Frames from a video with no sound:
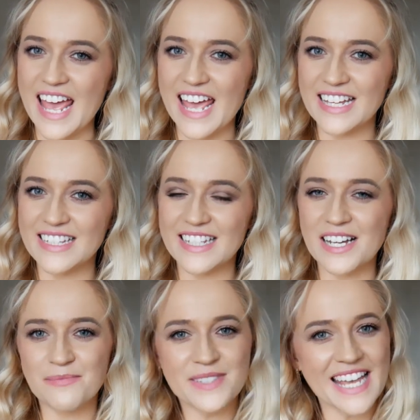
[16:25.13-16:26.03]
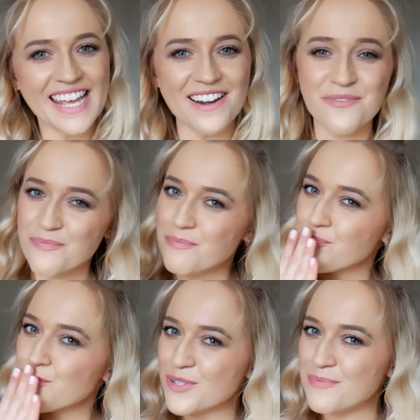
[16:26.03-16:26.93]
and take care.
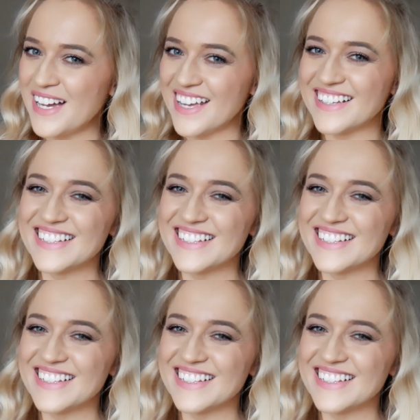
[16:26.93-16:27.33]
Bye.